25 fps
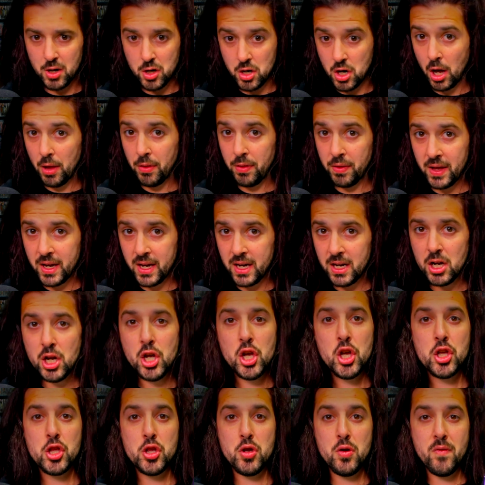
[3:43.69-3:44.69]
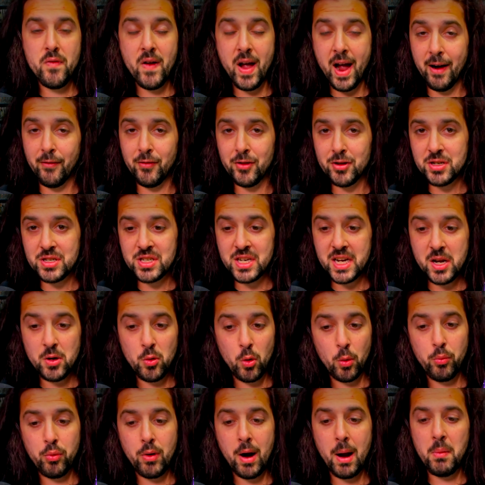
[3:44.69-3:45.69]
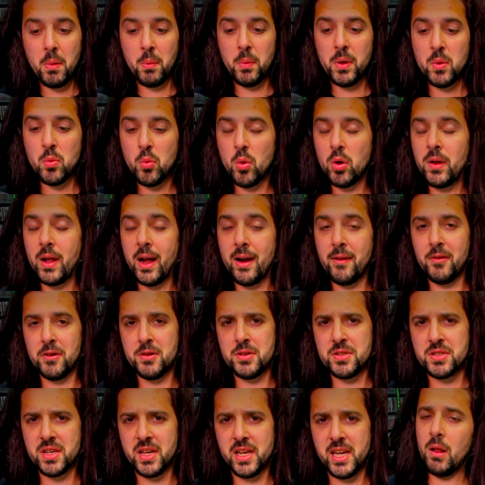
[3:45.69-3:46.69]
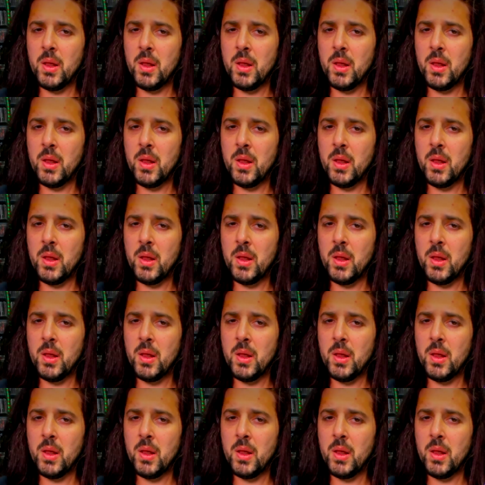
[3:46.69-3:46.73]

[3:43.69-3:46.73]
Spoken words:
nothing you've ever seen or probably will ever see.